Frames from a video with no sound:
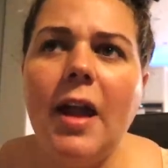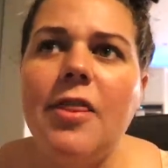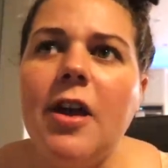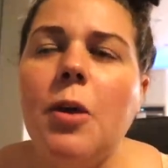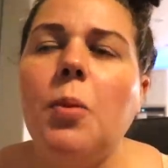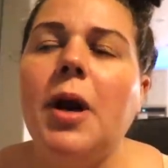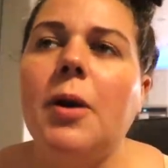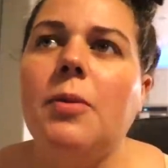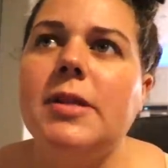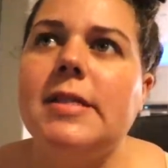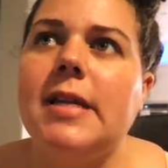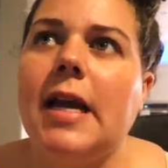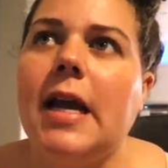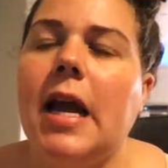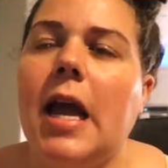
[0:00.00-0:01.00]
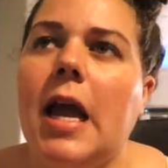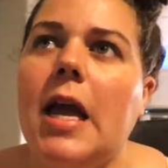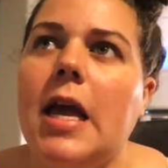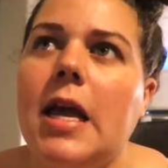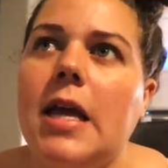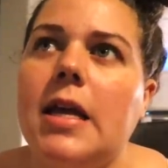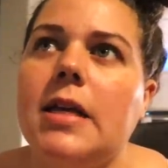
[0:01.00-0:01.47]
I think what I would say
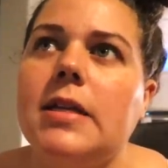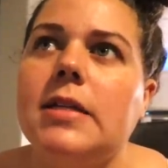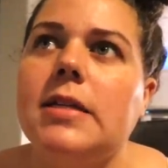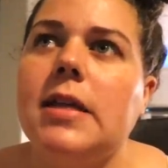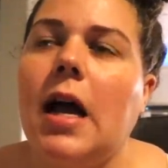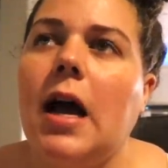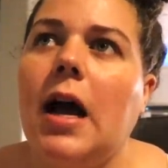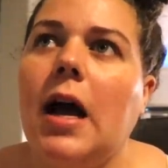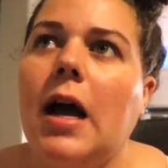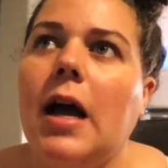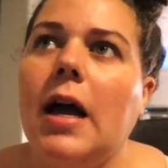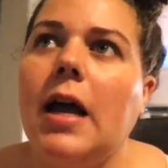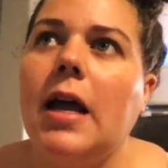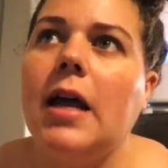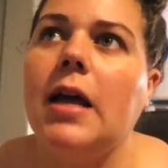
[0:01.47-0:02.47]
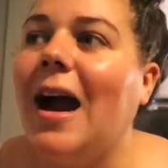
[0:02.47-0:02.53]
is I,